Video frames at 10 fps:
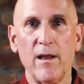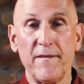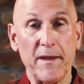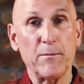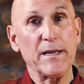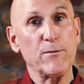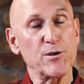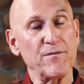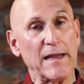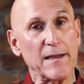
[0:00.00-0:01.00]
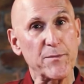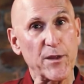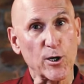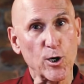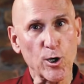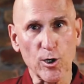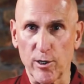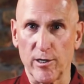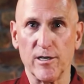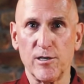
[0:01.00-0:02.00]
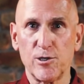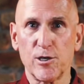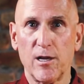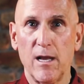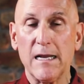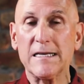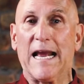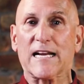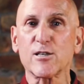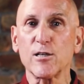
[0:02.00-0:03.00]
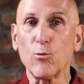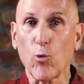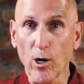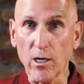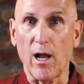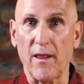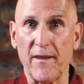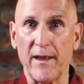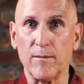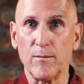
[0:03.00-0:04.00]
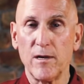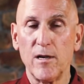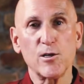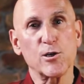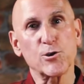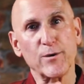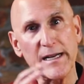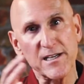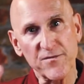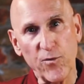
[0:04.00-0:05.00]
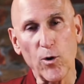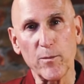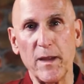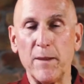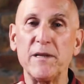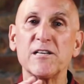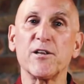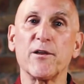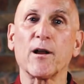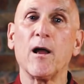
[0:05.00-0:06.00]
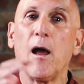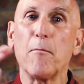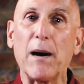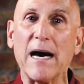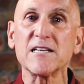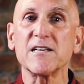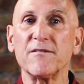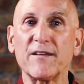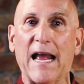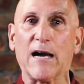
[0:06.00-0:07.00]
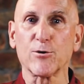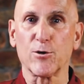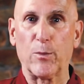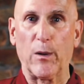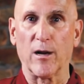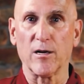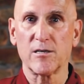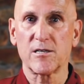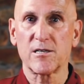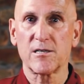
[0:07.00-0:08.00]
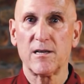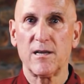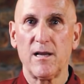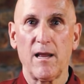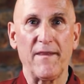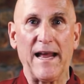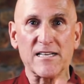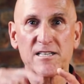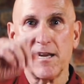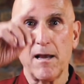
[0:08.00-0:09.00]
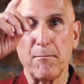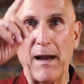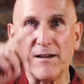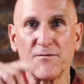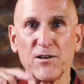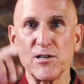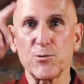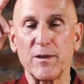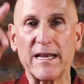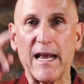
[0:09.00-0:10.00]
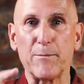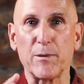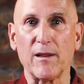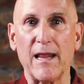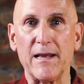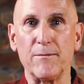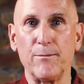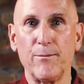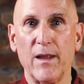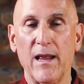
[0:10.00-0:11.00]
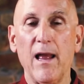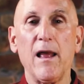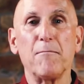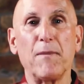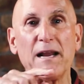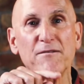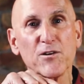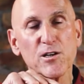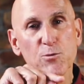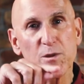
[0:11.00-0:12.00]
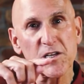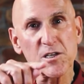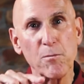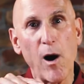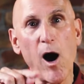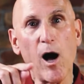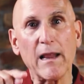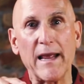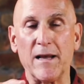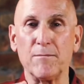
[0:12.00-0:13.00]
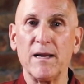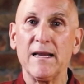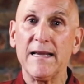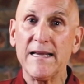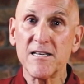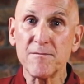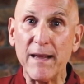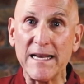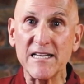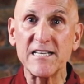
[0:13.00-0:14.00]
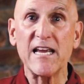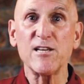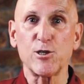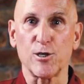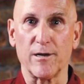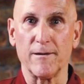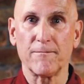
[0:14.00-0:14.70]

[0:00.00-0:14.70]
then we develop the courage to actually work on them, to transform them into their positive counterparts. That's mindfulness with a capital M. Mindfulness with a small m is meditation.